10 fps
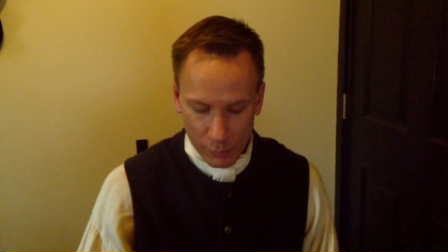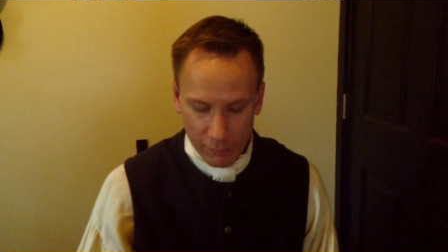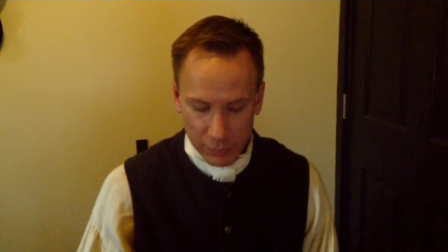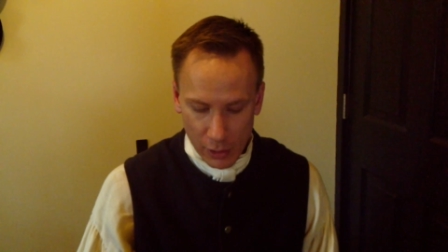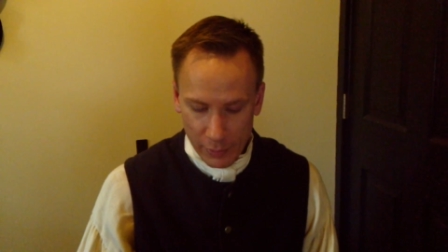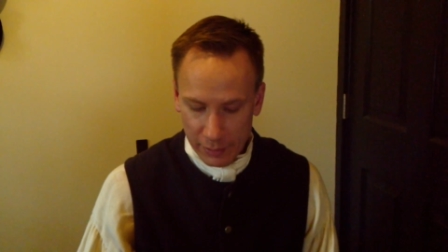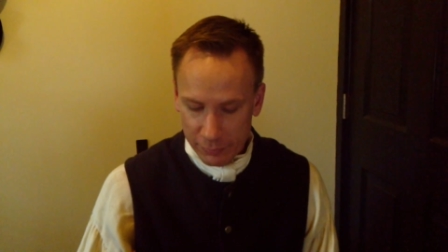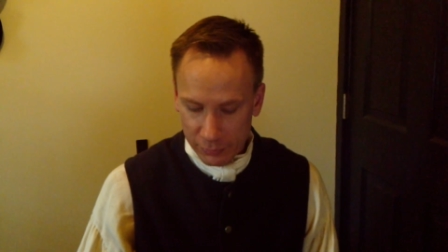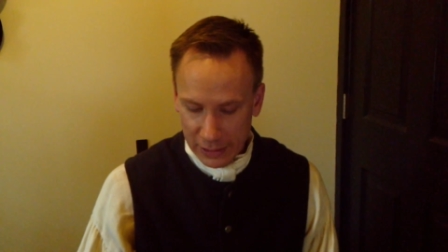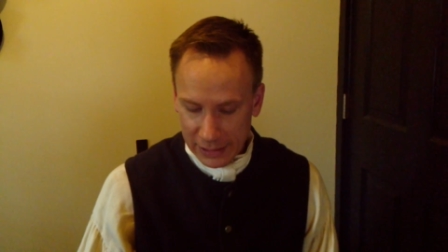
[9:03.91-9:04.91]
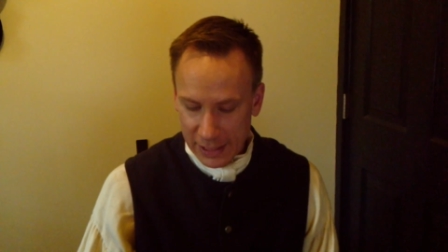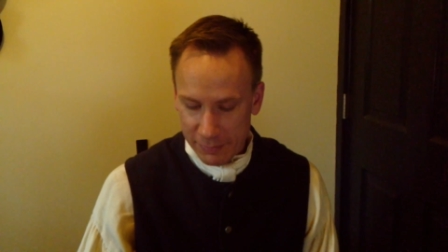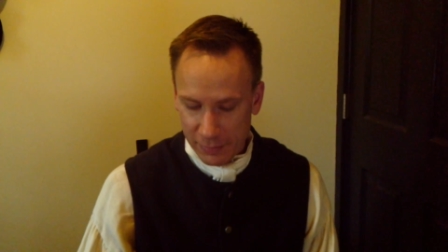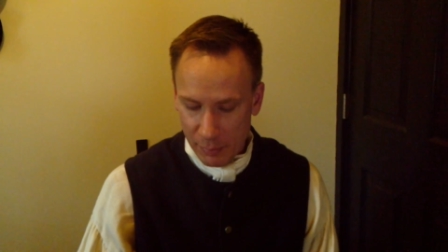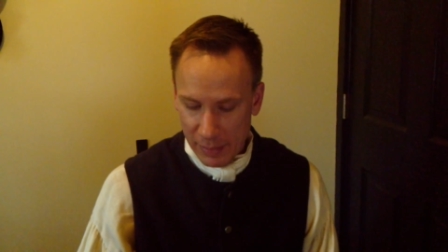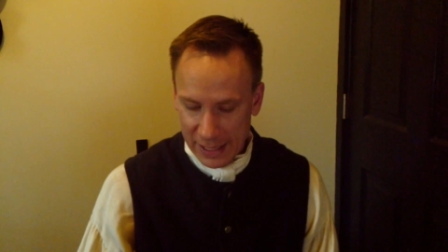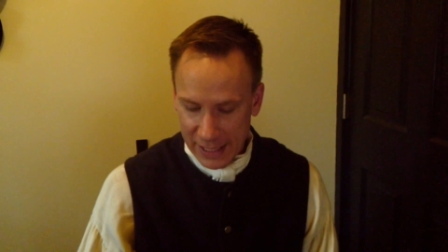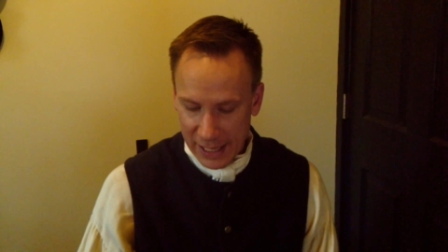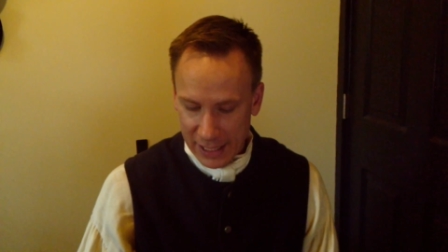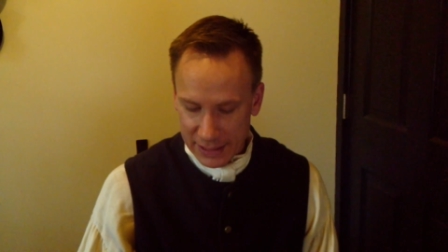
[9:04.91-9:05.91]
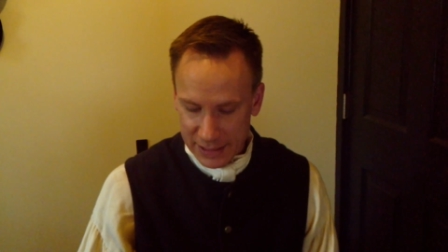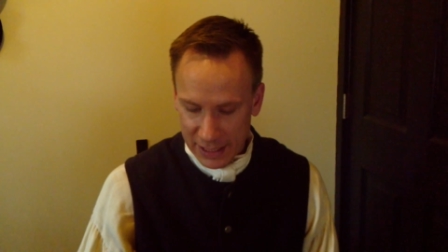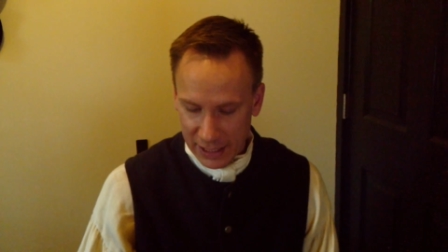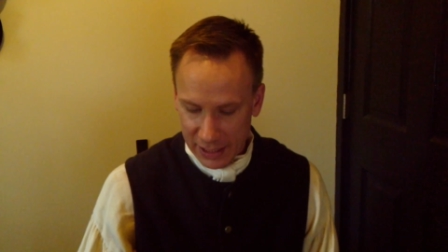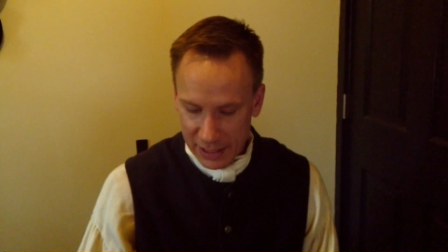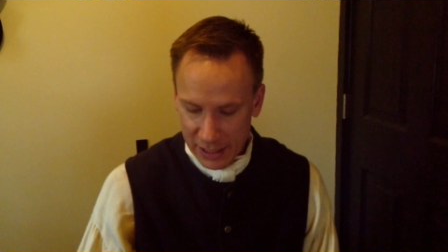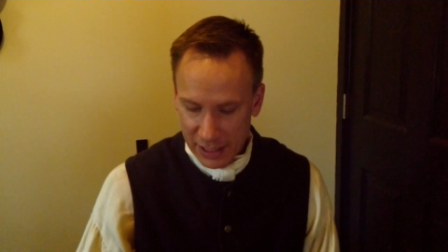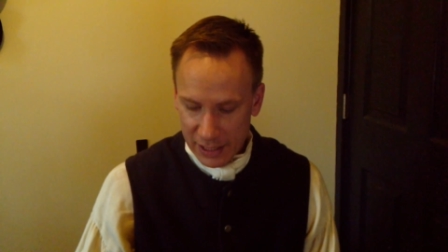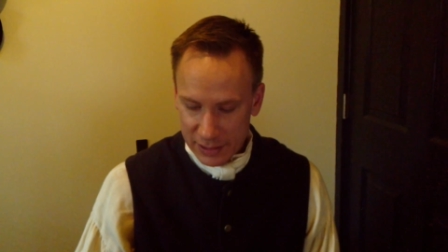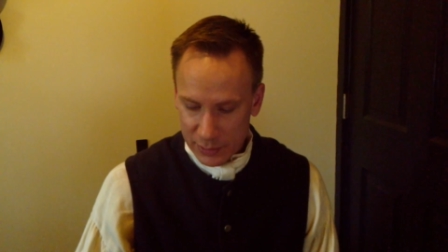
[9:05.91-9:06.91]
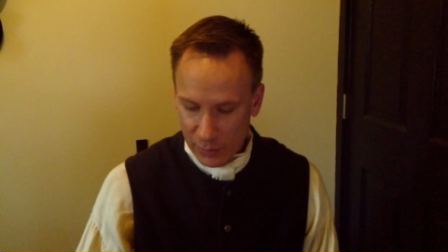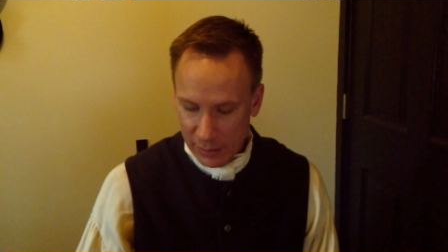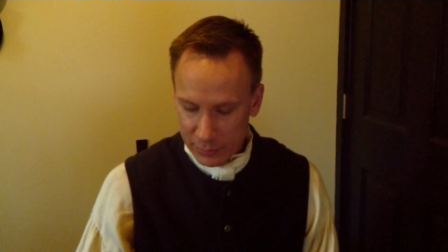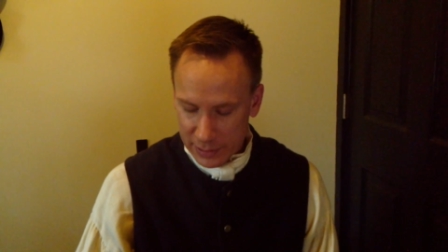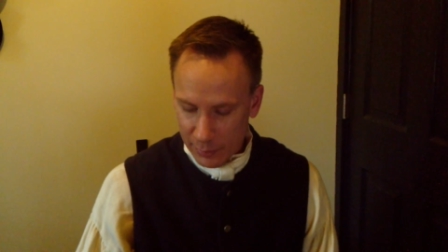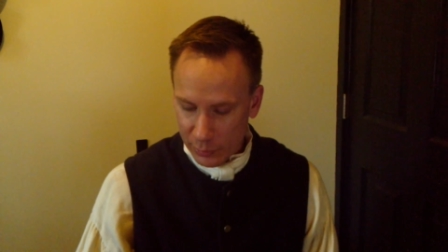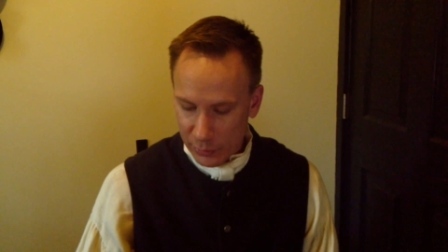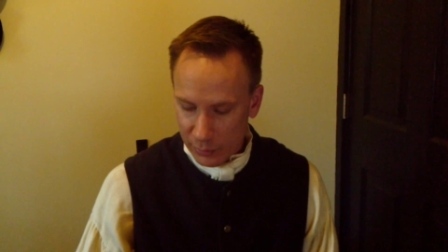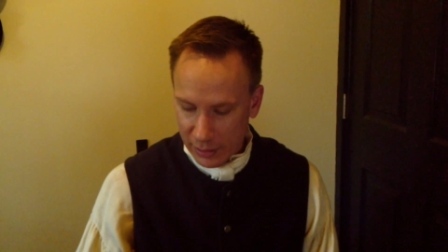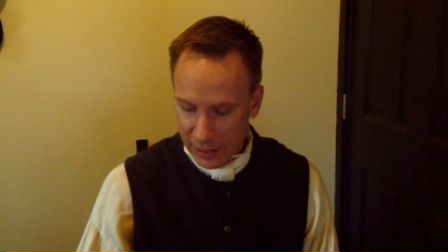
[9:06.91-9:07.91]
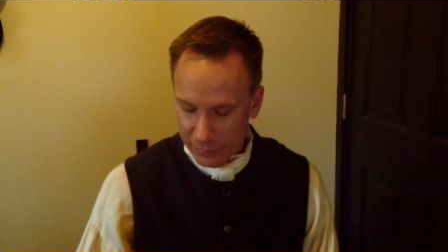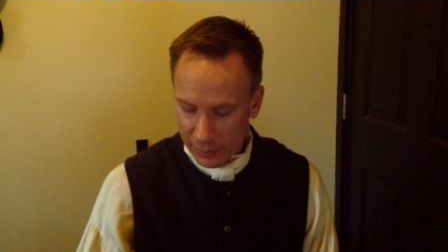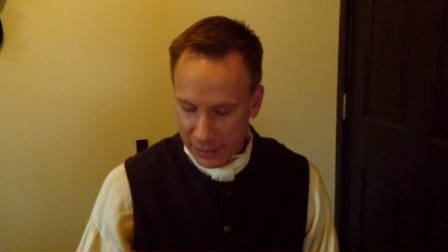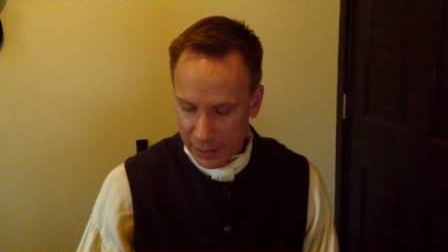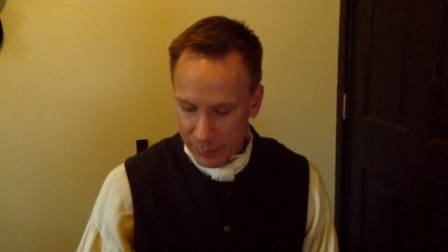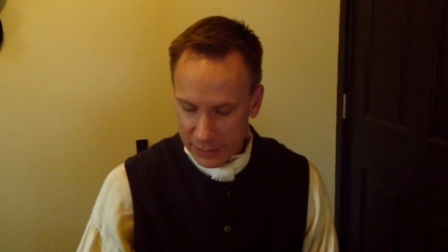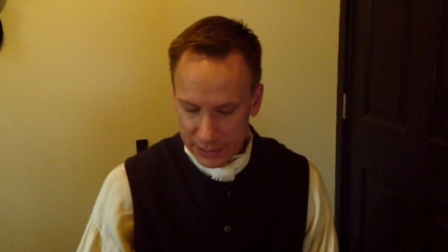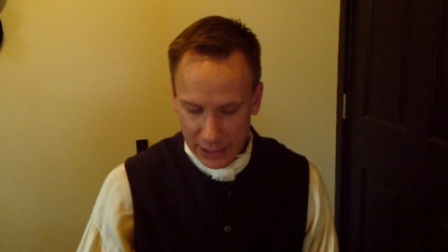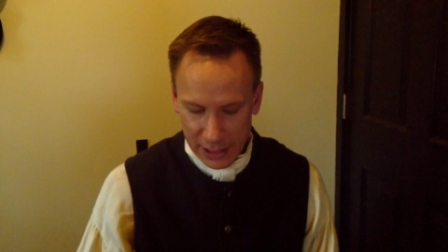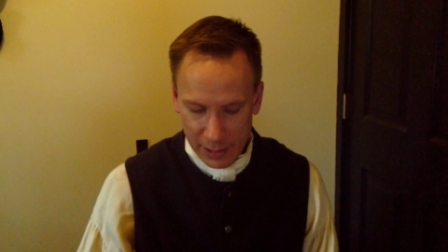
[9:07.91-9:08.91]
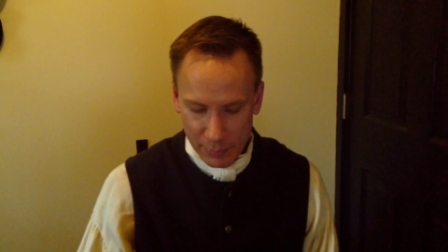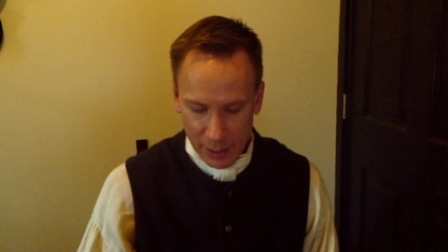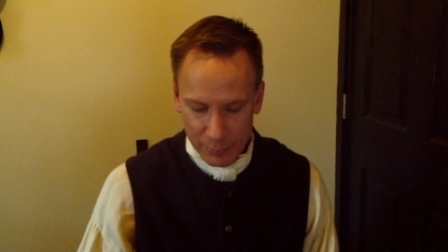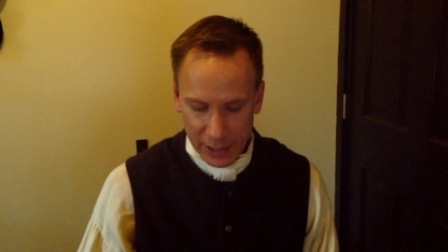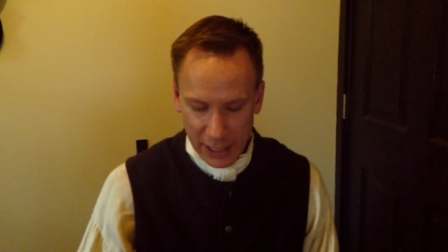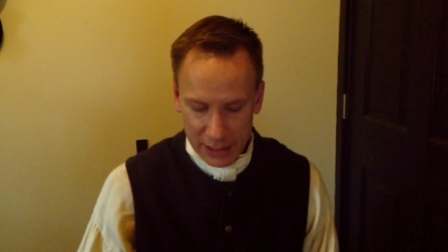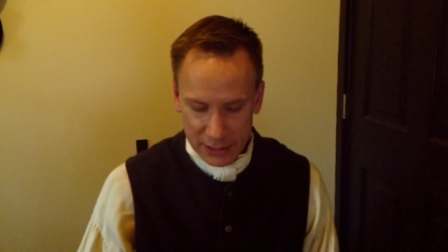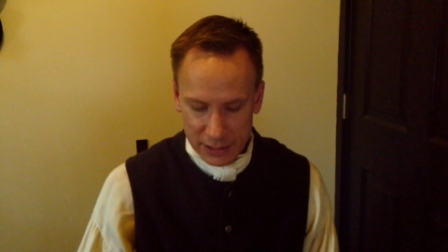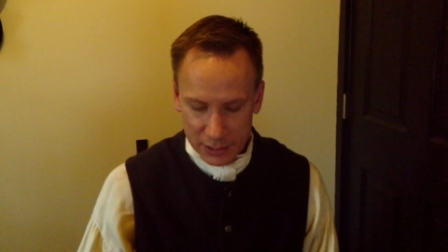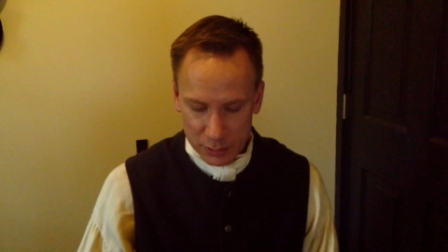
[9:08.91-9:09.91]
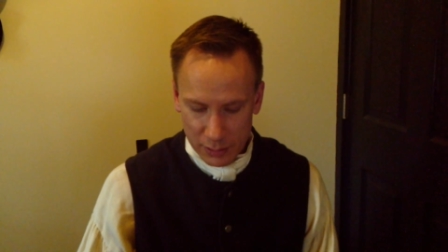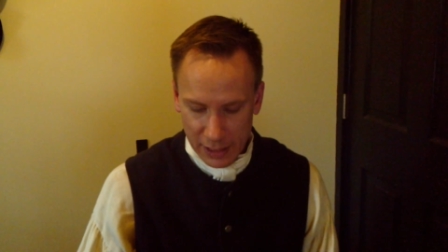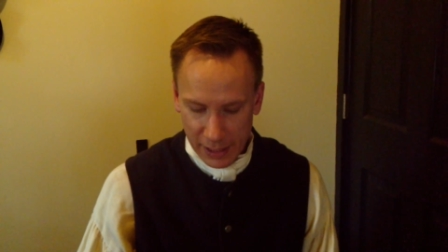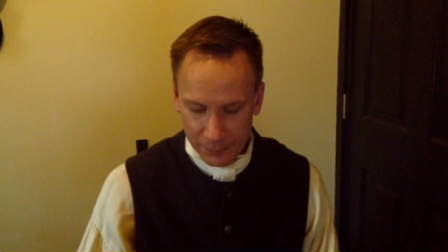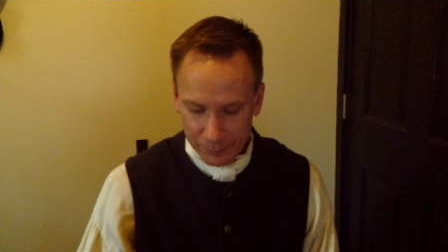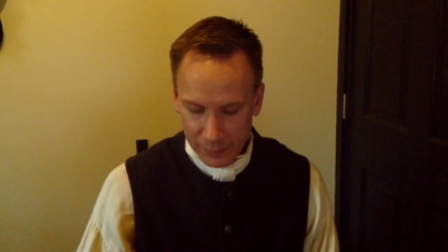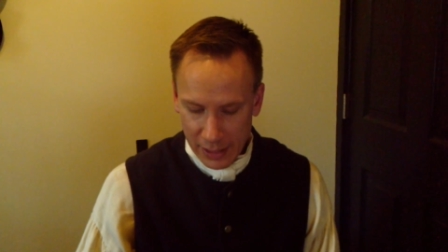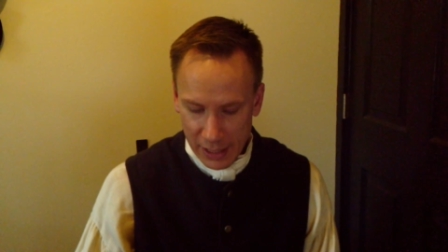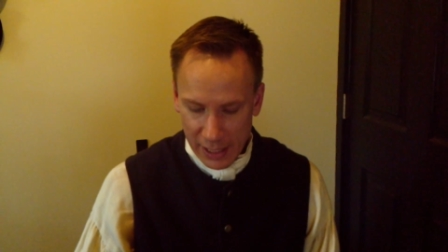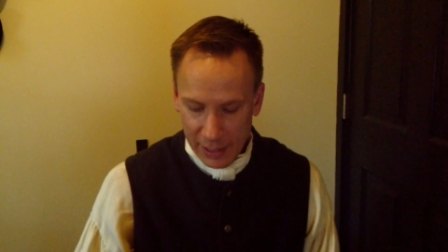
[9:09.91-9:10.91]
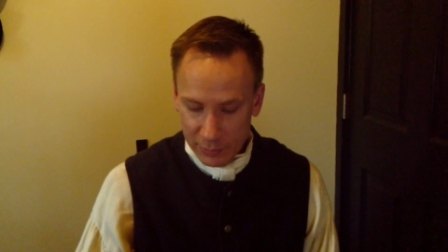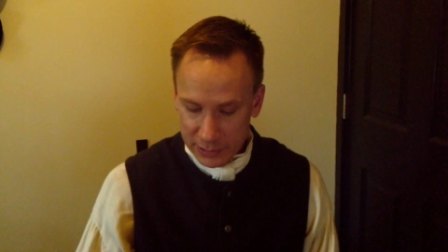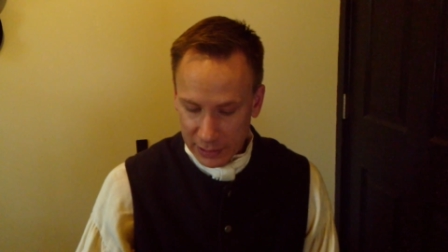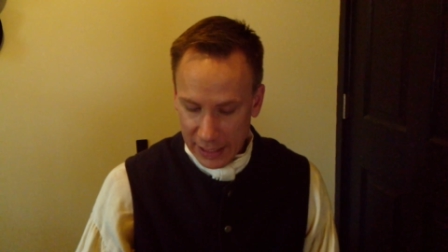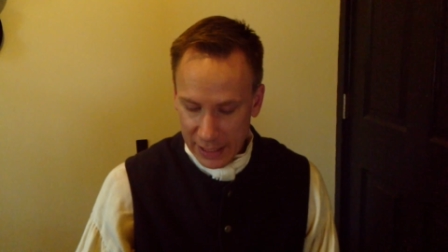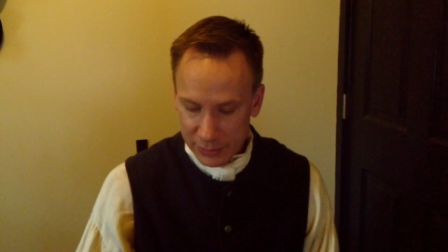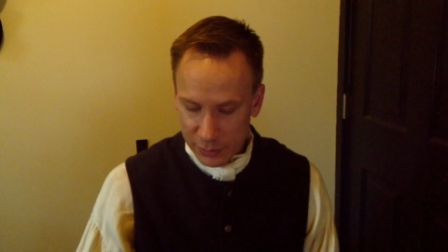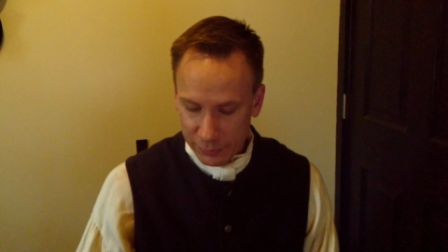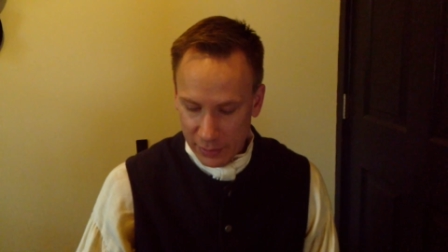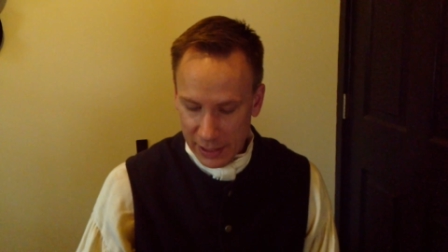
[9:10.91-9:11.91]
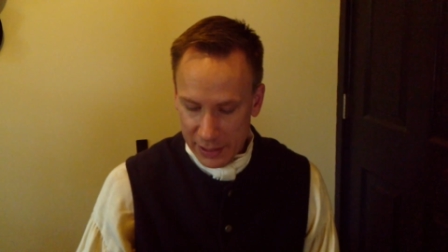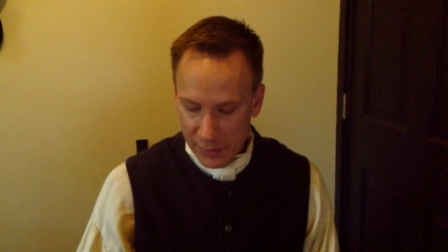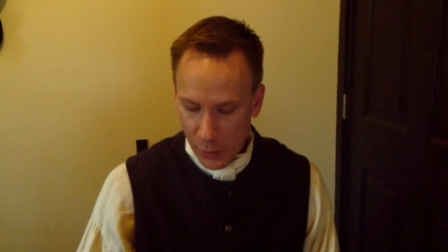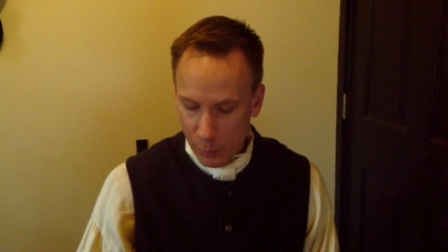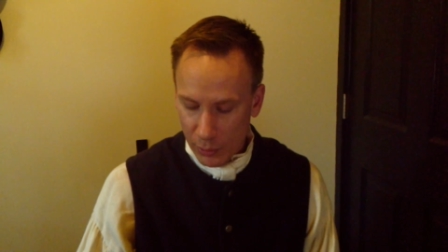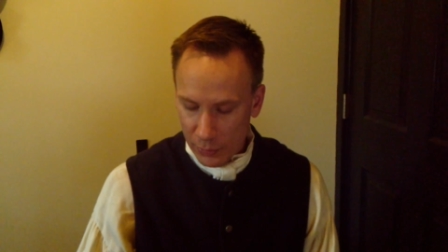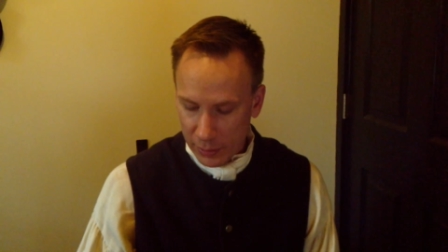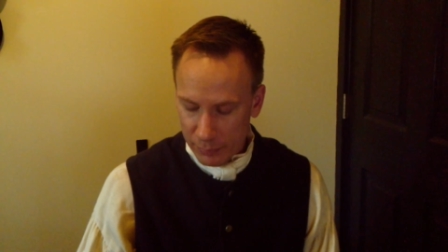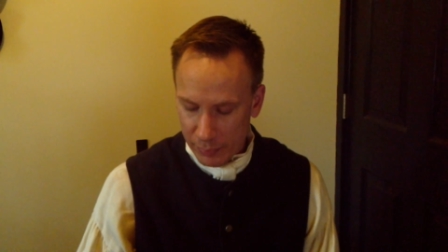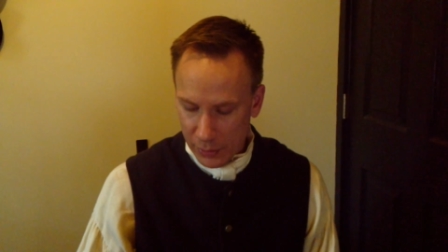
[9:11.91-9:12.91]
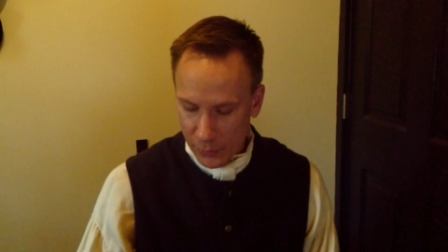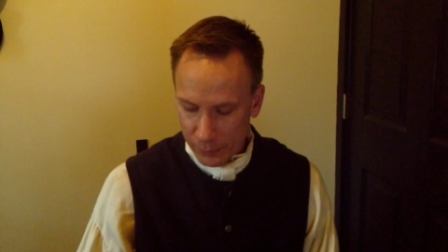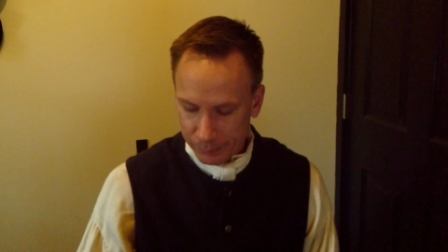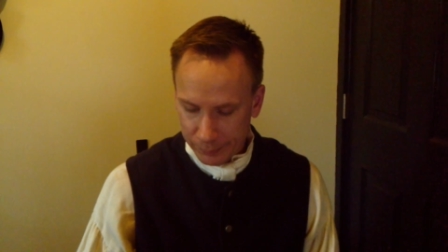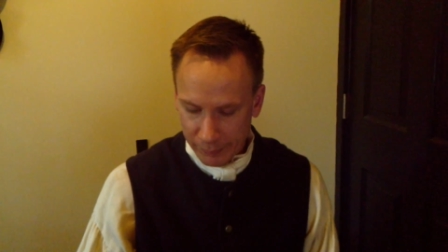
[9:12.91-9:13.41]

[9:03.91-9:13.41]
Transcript: flowing freely from my canteen, so I was able to recover him and set him up against the tree, and was glad to find no broken bone.